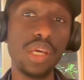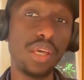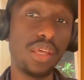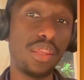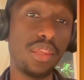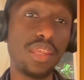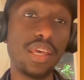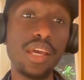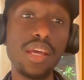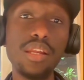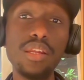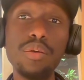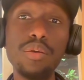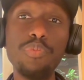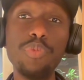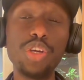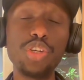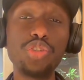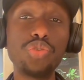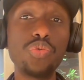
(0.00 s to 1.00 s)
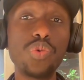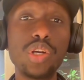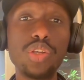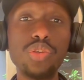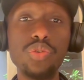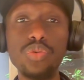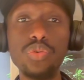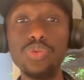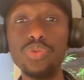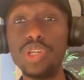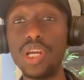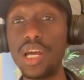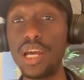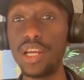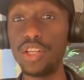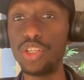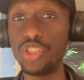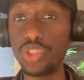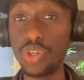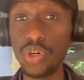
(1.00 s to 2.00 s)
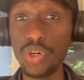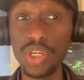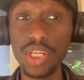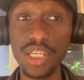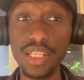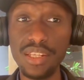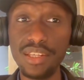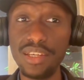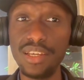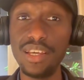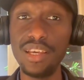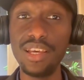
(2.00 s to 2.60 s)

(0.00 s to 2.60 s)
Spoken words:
then make sure you join